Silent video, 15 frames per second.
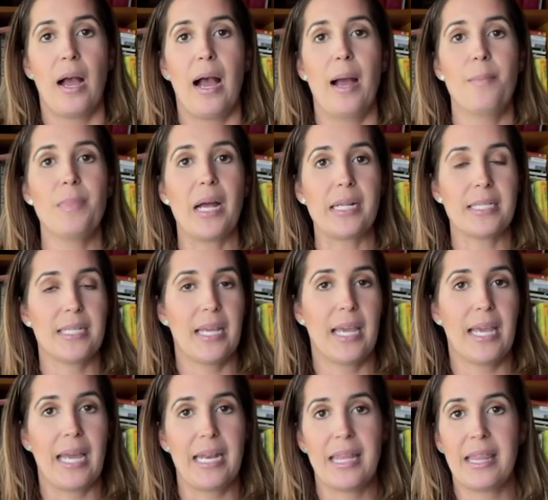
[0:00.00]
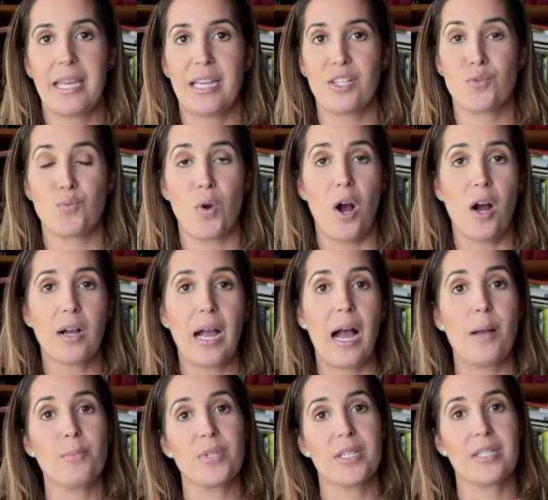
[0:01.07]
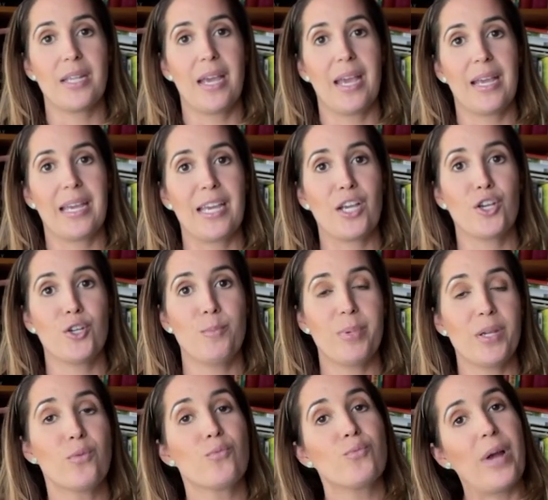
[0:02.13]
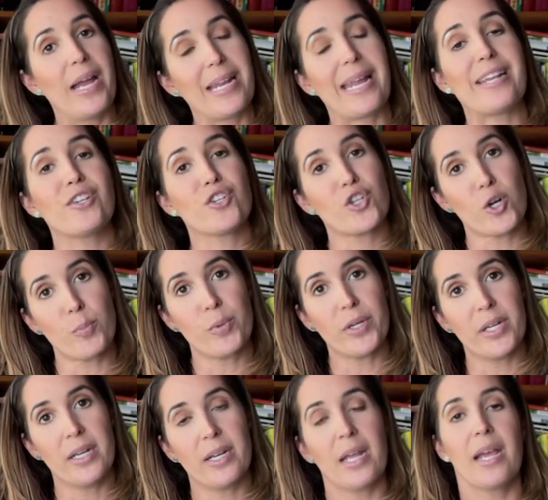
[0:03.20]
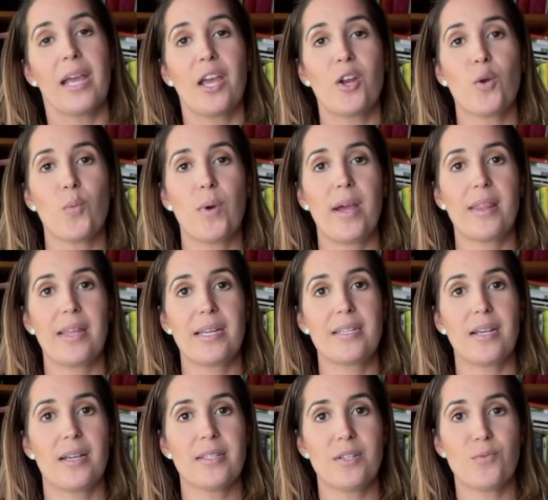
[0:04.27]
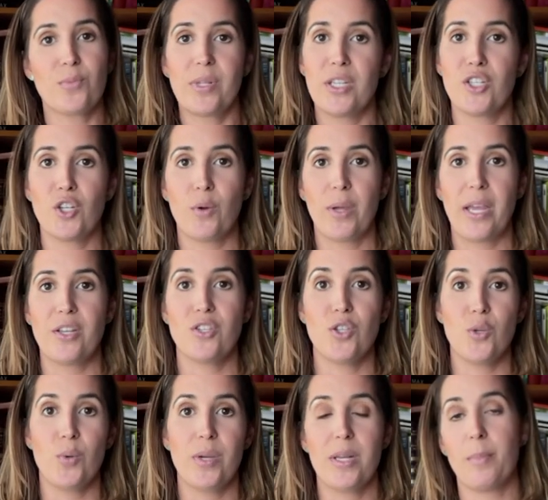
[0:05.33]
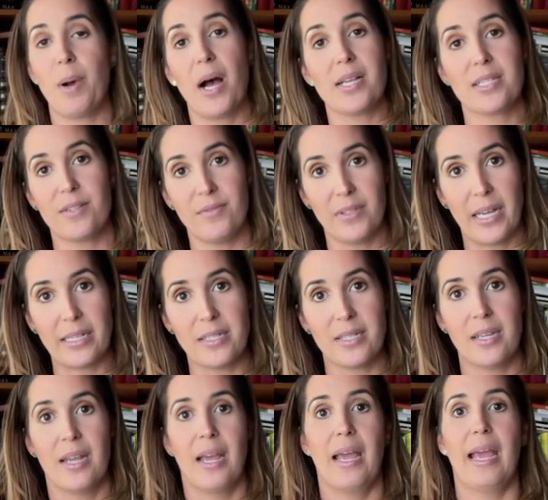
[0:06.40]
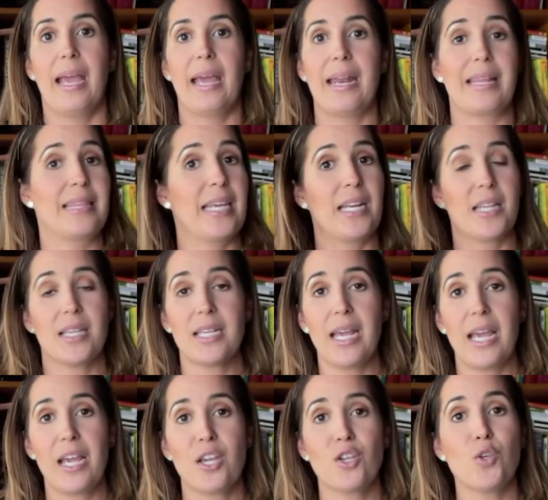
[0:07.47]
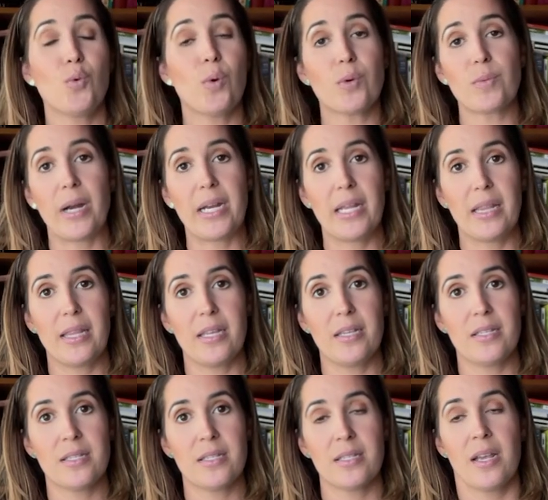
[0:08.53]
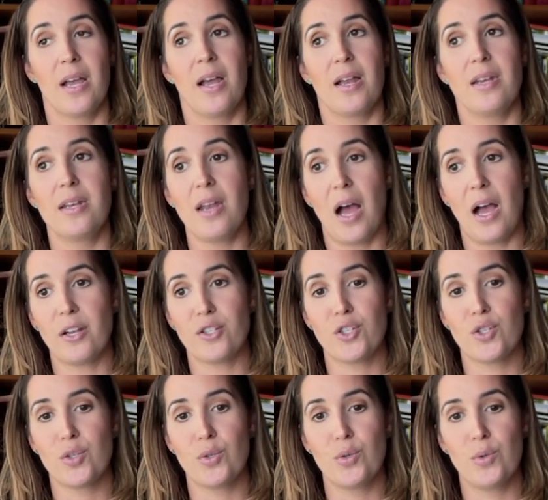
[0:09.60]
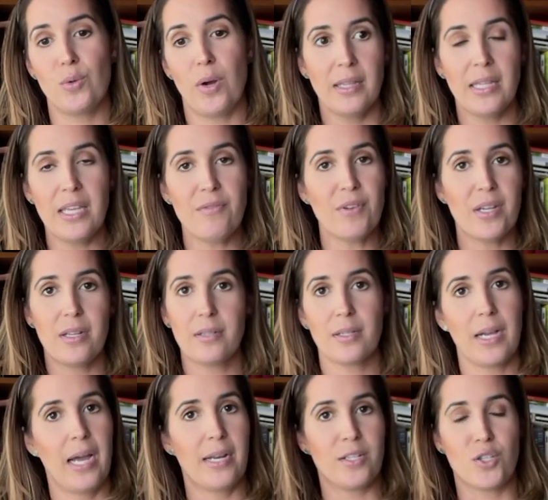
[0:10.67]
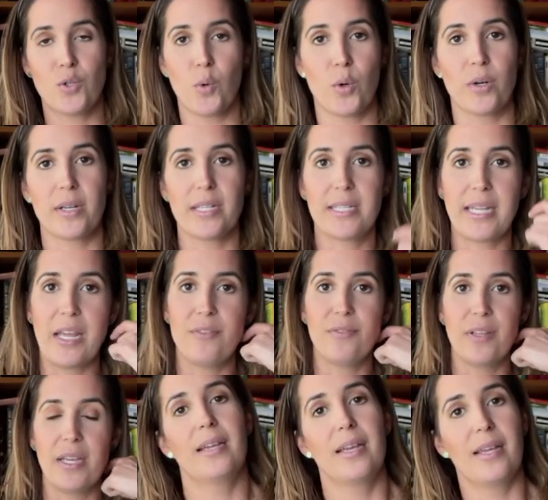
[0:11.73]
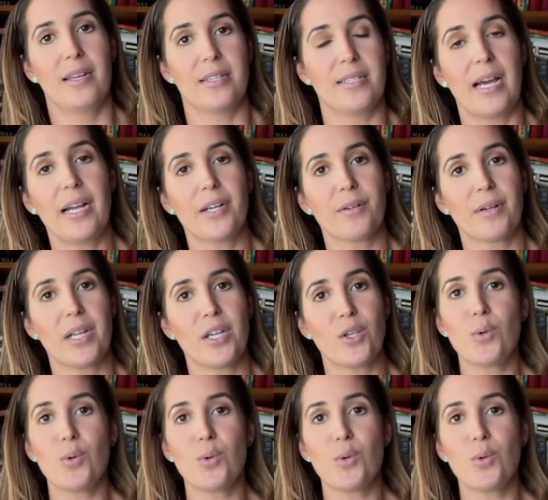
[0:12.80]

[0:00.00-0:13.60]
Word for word: I'm not saying anything is wrong. I'm just saying it could be read and interpreted in a way that doesn't really showcase you in a positive light. And at the end of the day, you are writing this not to leave it kind of stored safely in a diary.